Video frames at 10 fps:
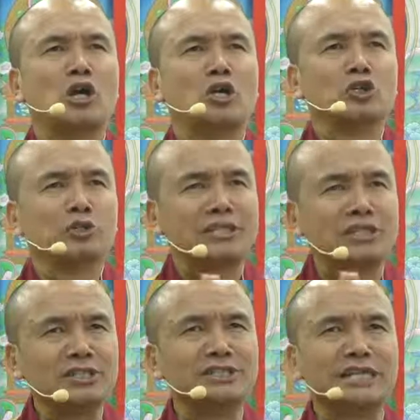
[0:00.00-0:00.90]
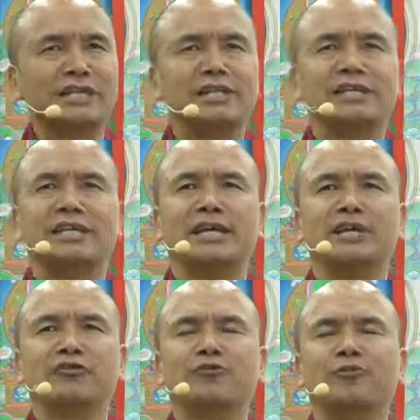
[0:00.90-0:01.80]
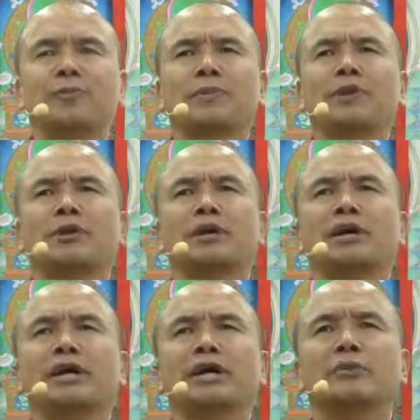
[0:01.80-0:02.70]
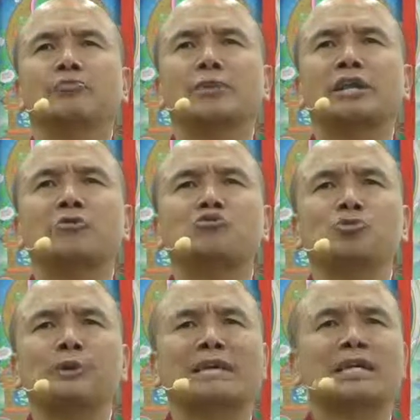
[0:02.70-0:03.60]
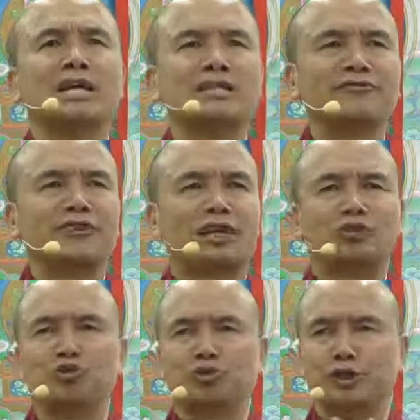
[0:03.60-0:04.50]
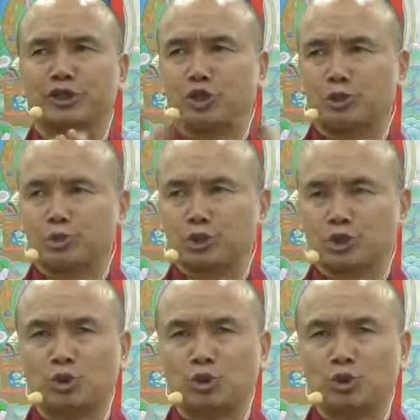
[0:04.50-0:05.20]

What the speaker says: So the teaching that he gave came to be classified into three groups,